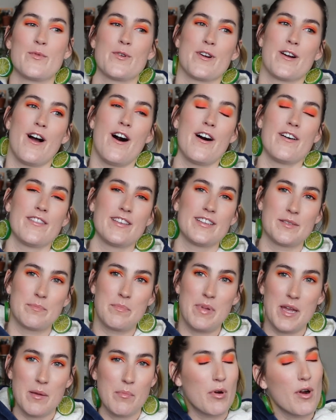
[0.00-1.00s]
we're on this
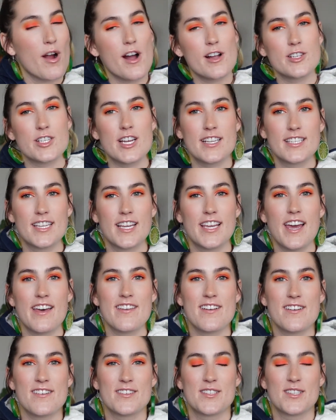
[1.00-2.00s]
big project
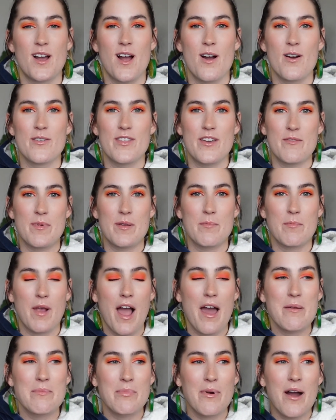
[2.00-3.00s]
together, so they've been
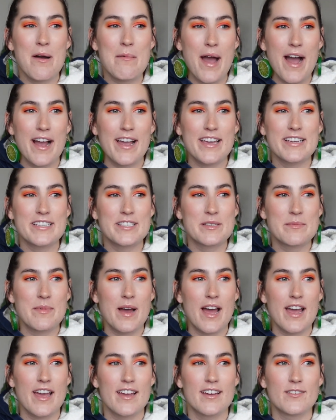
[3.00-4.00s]
kind of brought back into
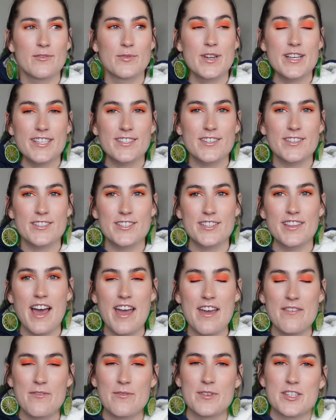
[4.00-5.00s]
my research
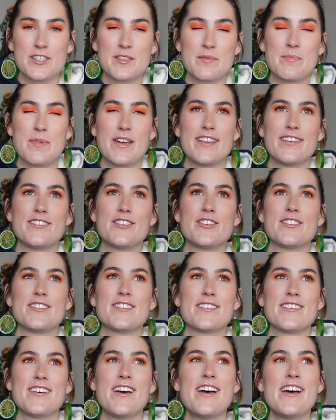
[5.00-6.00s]
life, which has been
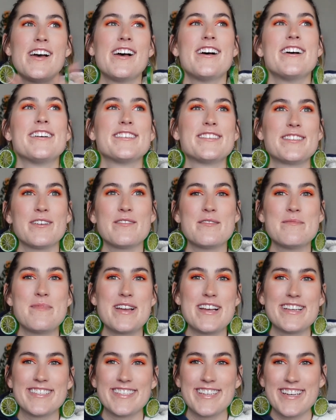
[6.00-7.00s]
just so
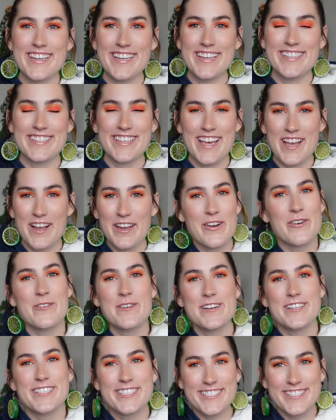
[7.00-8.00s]
amazing. It's like an
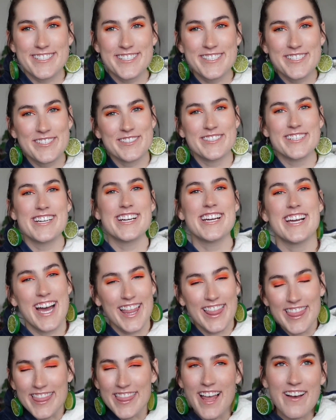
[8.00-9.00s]
origin story.
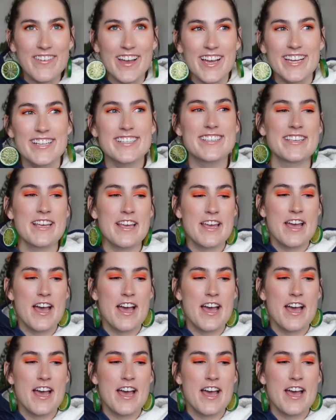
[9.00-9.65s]
I love it.